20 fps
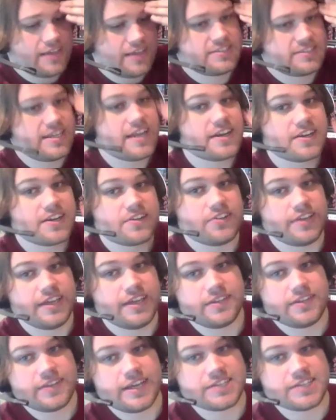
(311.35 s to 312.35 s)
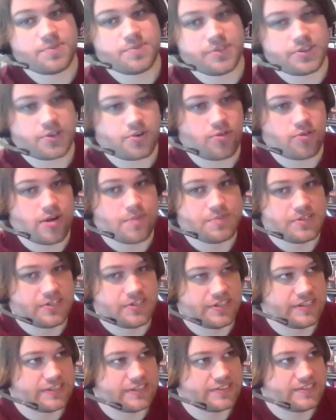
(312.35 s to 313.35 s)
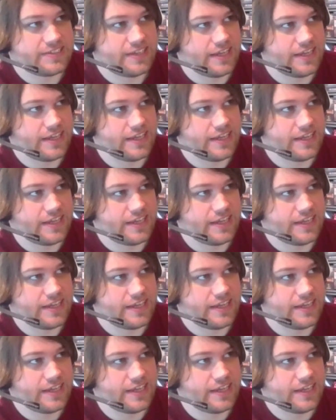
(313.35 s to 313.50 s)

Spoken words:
technically, that's what the corruption is.